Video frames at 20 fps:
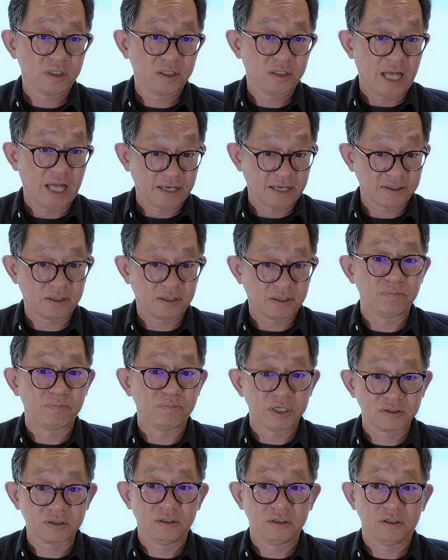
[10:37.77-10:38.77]
lasting
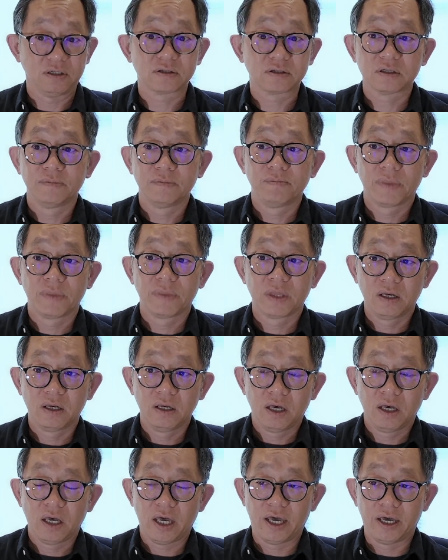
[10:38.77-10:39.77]
business.
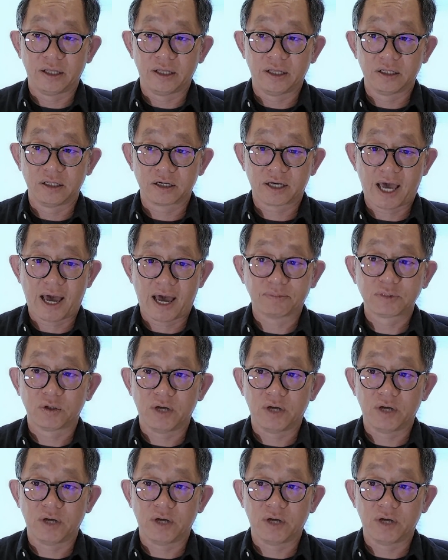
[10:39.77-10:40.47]
And the capital